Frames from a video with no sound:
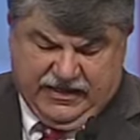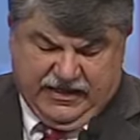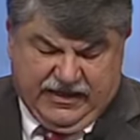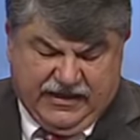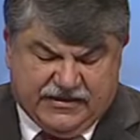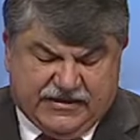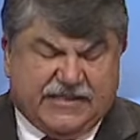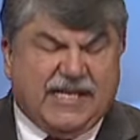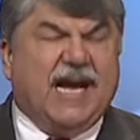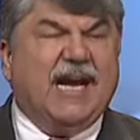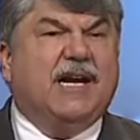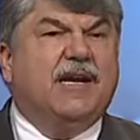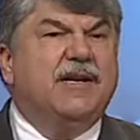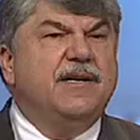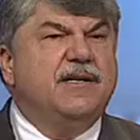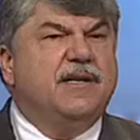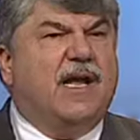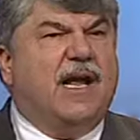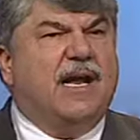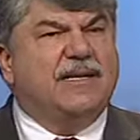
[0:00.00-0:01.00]
And
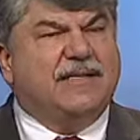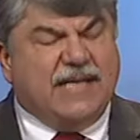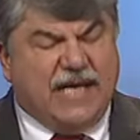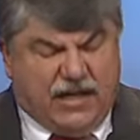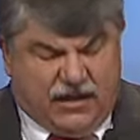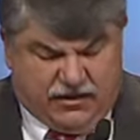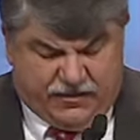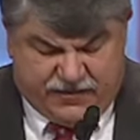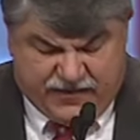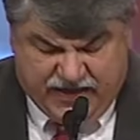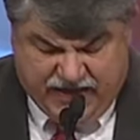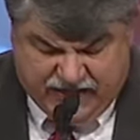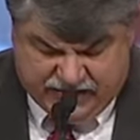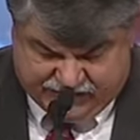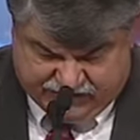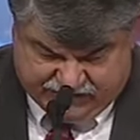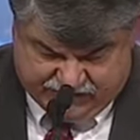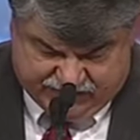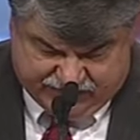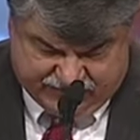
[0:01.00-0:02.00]
second, I tell them
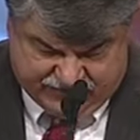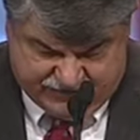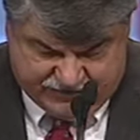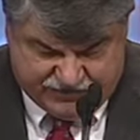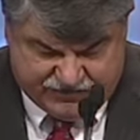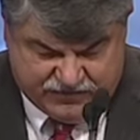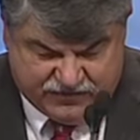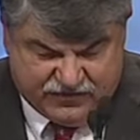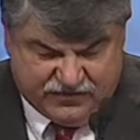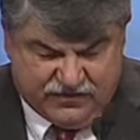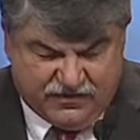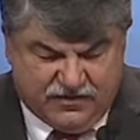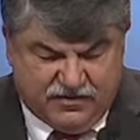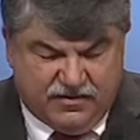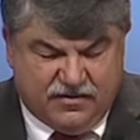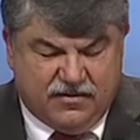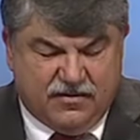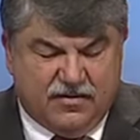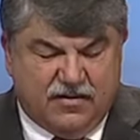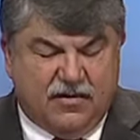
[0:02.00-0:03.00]
this:
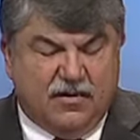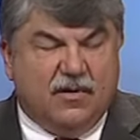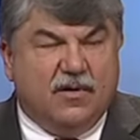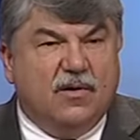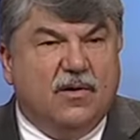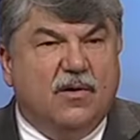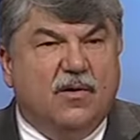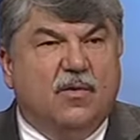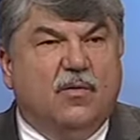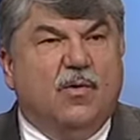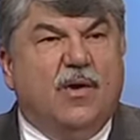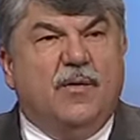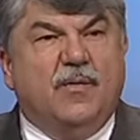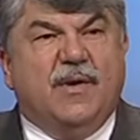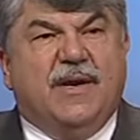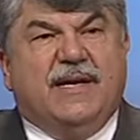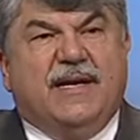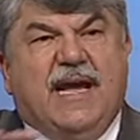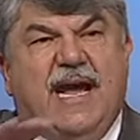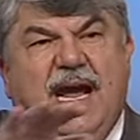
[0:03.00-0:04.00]
when
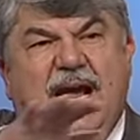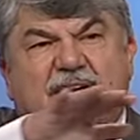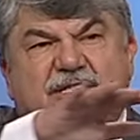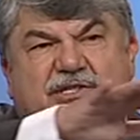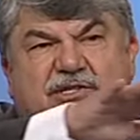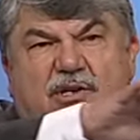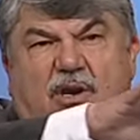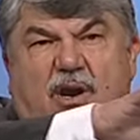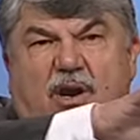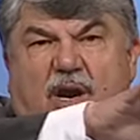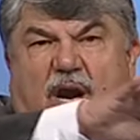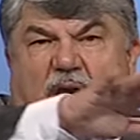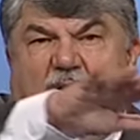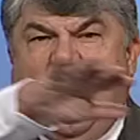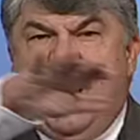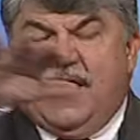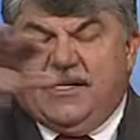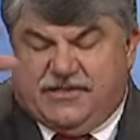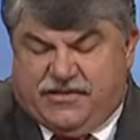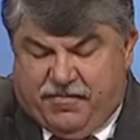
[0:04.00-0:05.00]
we cast our
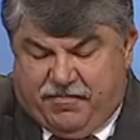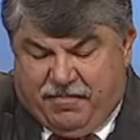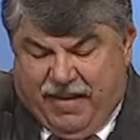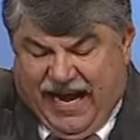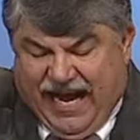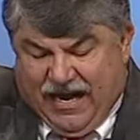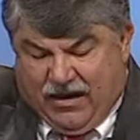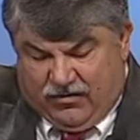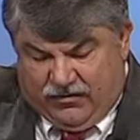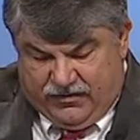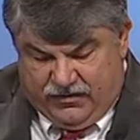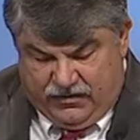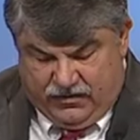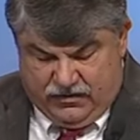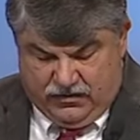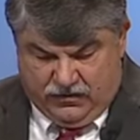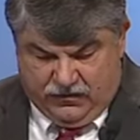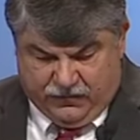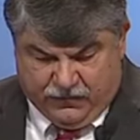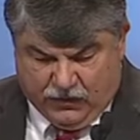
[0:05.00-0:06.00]
eyes about
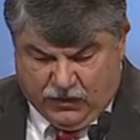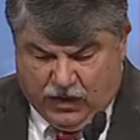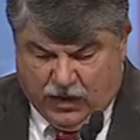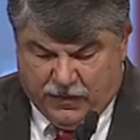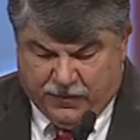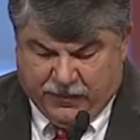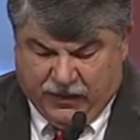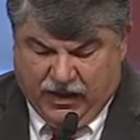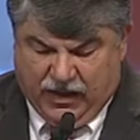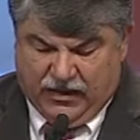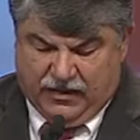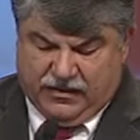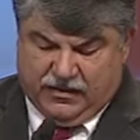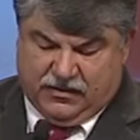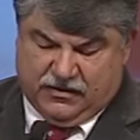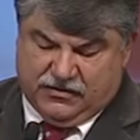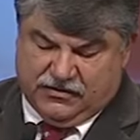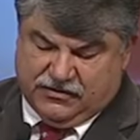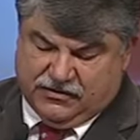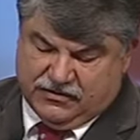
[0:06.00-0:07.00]
for our
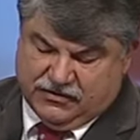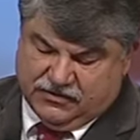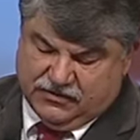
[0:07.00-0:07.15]
partners,